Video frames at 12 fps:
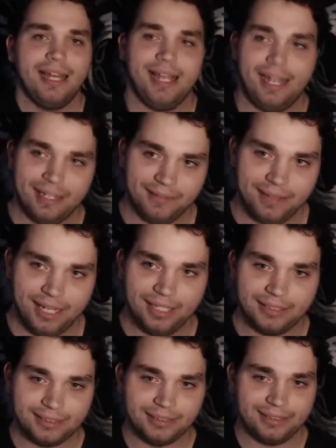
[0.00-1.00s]
And
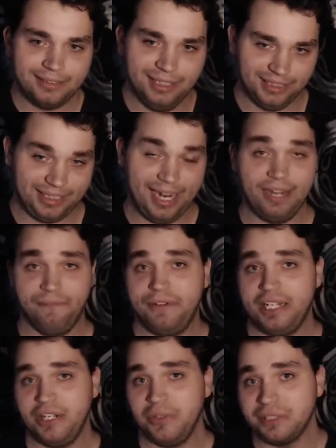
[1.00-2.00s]
this kind of
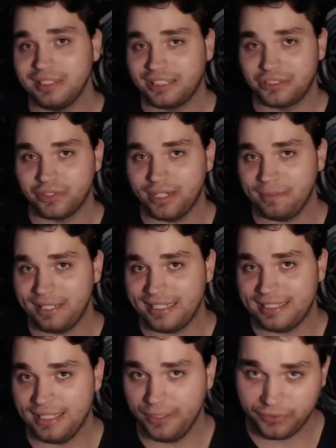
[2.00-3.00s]
video is extremely
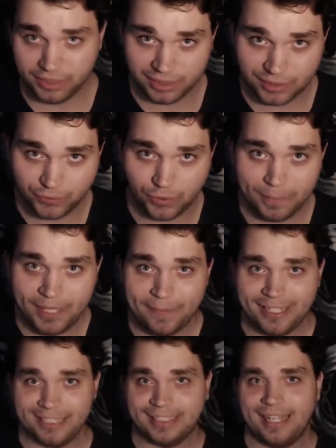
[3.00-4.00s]
difficult for me
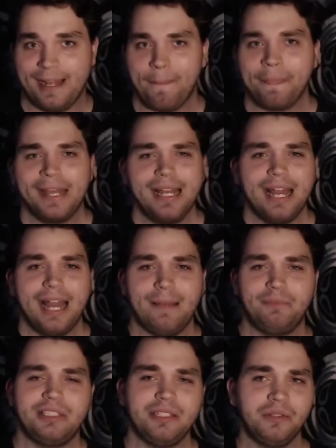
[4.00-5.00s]
because
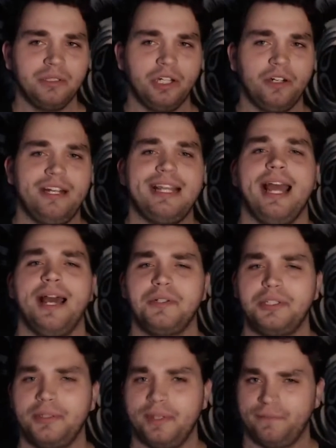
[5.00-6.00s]
I'm still learning how
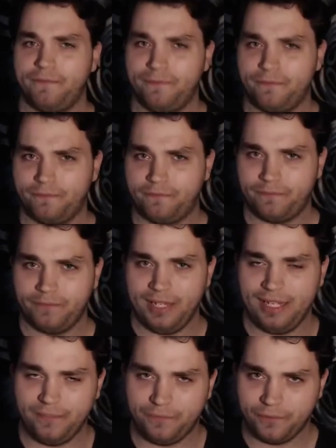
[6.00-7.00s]
to do
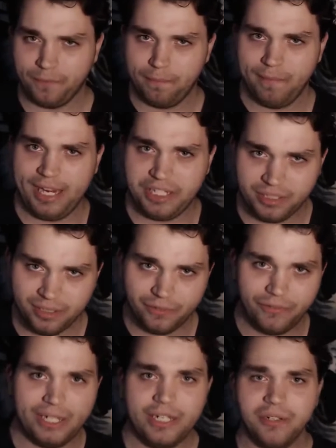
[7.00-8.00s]
informational
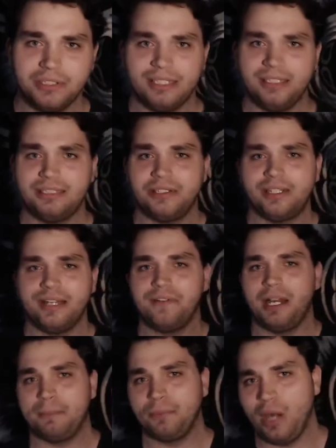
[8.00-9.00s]
videos and to give
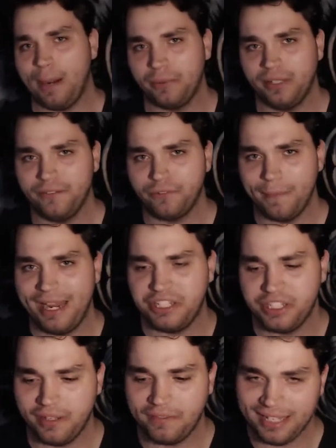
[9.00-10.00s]
out proper
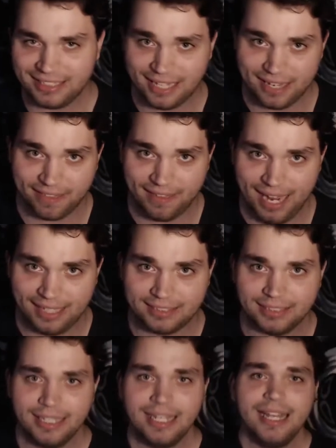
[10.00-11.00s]
information and things like that.